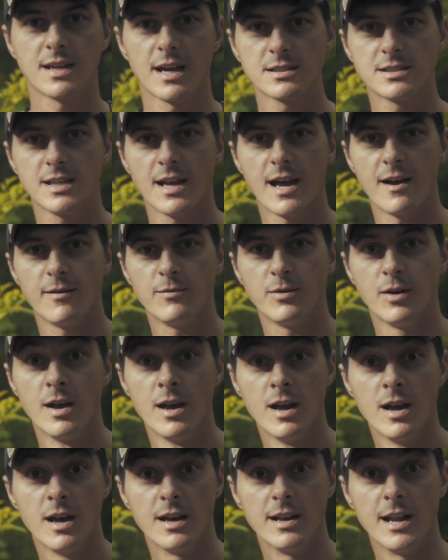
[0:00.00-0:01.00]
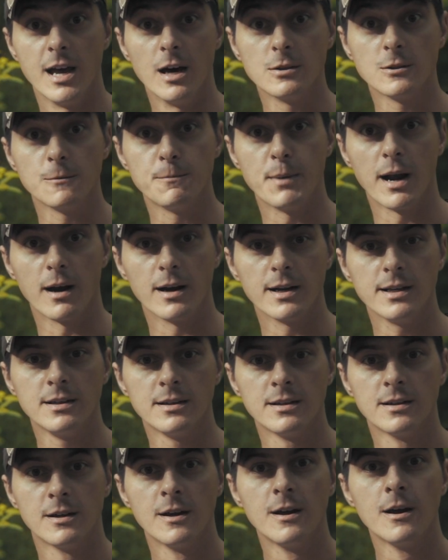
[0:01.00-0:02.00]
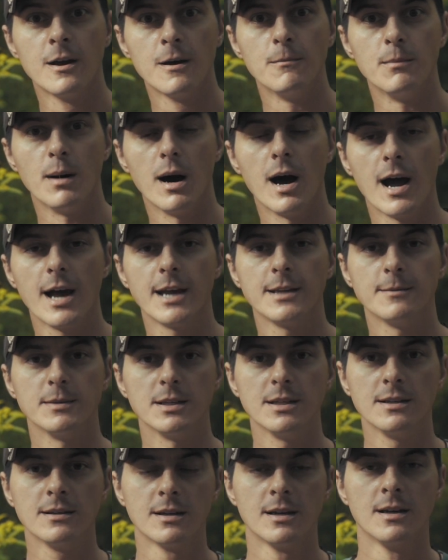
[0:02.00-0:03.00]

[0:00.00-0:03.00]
I actually have an elderberry behind me.